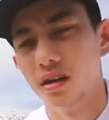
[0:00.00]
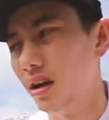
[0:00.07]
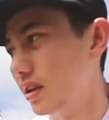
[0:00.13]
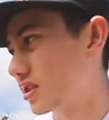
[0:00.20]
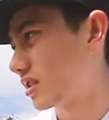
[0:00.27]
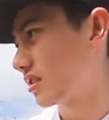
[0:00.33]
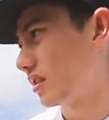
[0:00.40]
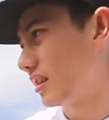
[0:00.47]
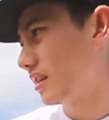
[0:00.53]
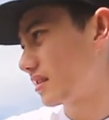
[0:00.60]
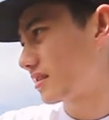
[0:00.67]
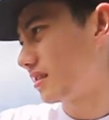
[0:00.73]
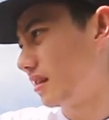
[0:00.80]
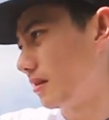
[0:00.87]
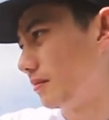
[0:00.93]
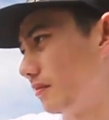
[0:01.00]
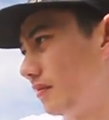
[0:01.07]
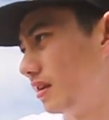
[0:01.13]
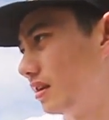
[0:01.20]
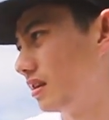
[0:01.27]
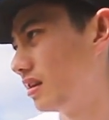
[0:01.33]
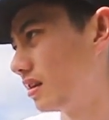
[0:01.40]
I'm just gonna hit some
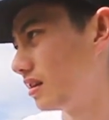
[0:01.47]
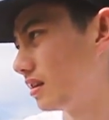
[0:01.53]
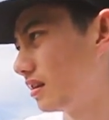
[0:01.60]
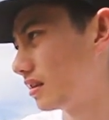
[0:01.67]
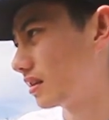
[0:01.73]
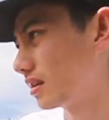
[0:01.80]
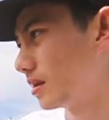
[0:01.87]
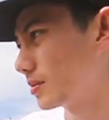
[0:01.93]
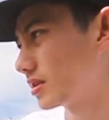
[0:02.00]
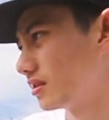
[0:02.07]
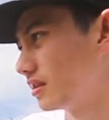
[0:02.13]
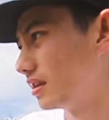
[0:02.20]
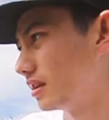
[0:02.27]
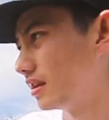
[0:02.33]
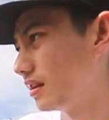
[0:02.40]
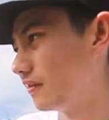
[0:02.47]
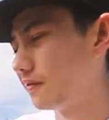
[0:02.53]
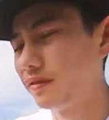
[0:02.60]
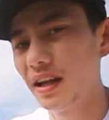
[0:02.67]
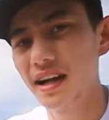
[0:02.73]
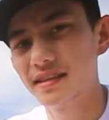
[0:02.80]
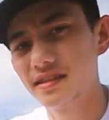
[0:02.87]
clips on the
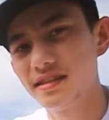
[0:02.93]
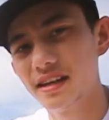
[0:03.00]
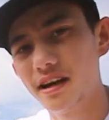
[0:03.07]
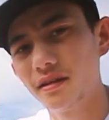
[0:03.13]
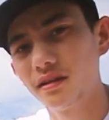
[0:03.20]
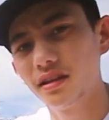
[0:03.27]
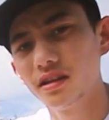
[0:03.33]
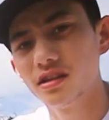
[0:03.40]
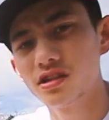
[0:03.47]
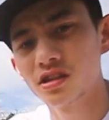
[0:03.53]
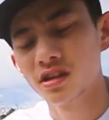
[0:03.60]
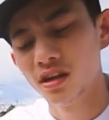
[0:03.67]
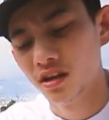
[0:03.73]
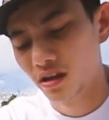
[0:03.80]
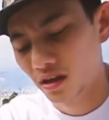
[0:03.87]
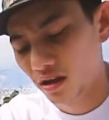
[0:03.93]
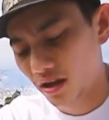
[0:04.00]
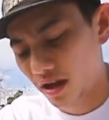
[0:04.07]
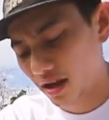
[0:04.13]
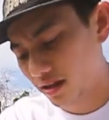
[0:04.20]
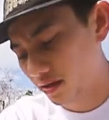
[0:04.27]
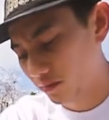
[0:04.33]
flat to down ledge,
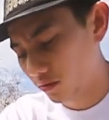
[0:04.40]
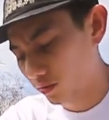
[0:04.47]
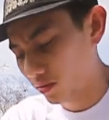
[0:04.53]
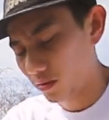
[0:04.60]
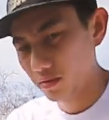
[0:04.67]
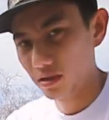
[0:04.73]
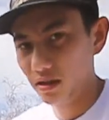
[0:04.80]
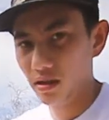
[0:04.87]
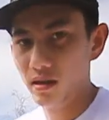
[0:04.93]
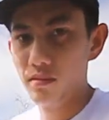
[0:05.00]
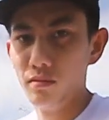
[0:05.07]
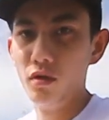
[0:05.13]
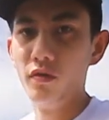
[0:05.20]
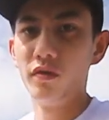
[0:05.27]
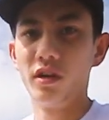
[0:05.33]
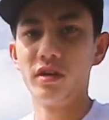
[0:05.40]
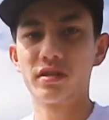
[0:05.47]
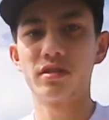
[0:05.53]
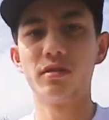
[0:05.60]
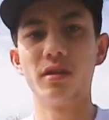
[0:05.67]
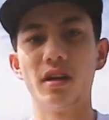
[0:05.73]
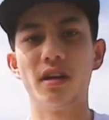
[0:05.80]
and then we'll probably move on
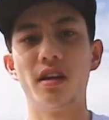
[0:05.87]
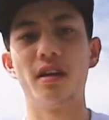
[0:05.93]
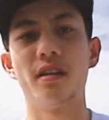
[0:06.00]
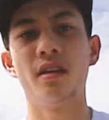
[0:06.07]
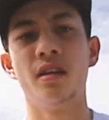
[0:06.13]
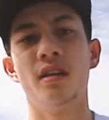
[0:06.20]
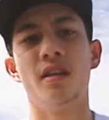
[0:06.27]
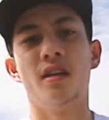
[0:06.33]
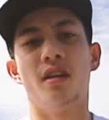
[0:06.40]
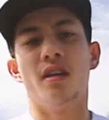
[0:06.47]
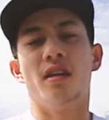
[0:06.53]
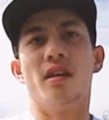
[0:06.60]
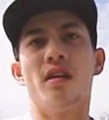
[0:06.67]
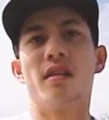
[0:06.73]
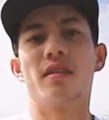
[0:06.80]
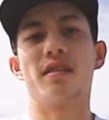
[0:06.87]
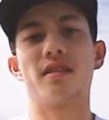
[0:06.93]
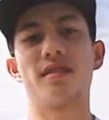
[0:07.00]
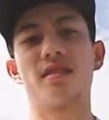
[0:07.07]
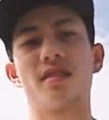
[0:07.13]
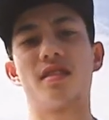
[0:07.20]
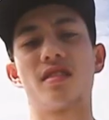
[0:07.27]
to
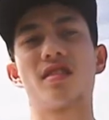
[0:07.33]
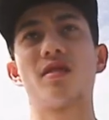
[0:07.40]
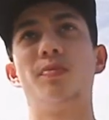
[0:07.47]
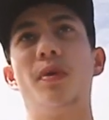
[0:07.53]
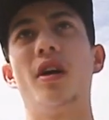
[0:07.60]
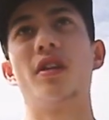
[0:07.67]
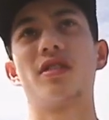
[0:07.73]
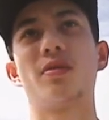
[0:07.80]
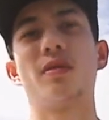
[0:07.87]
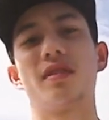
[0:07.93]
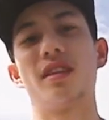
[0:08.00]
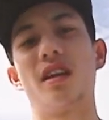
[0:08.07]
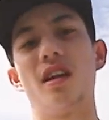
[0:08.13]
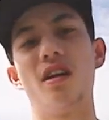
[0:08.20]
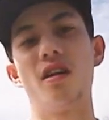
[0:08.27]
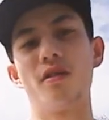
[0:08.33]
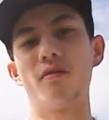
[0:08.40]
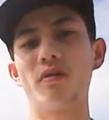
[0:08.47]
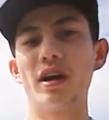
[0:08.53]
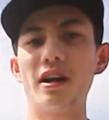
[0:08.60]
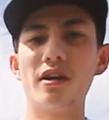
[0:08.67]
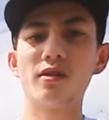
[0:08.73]
this spot with the long
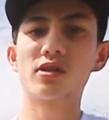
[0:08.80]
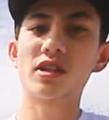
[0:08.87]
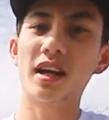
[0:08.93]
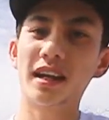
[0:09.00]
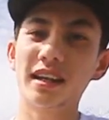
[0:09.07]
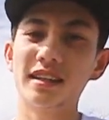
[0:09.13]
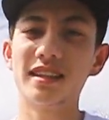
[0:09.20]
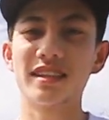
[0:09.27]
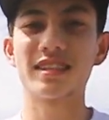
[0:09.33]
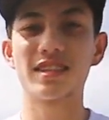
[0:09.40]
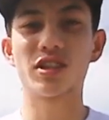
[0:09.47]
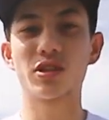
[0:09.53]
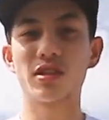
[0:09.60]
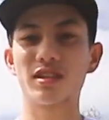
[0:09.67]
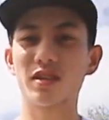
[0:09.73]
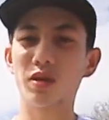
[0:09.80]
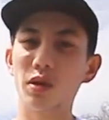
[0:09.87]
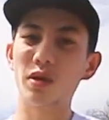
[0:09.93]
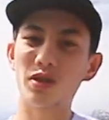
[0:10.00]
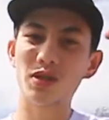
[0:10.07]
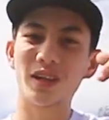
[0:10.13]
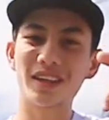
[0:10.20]
rail, try to get this
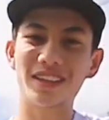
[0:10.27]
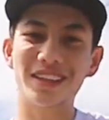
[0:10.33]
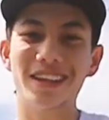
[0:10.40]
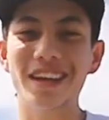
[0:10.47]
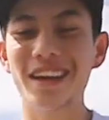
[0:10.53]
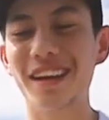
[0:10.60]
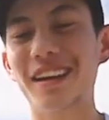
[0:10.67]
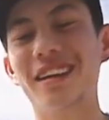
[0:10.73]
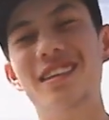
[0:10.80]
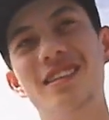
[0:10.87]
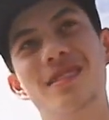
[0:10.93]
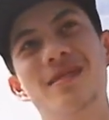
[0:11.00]
scooter trick of the year.